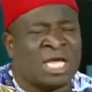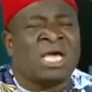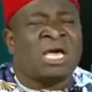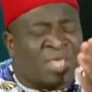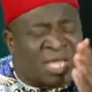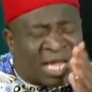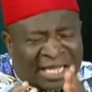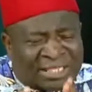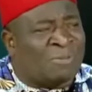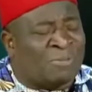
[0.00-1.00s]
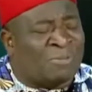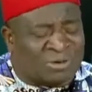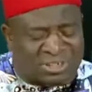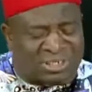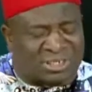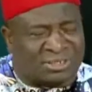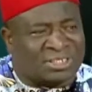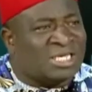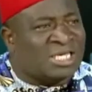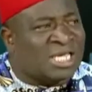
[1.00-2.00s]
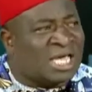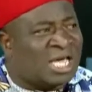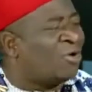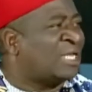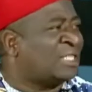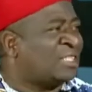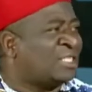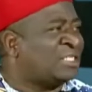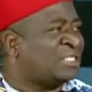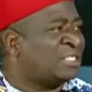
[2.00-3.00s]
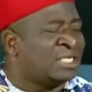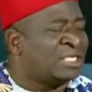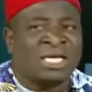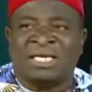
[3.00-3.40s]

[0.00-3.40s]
Atiku Abubakar, they didn't hear other things he said.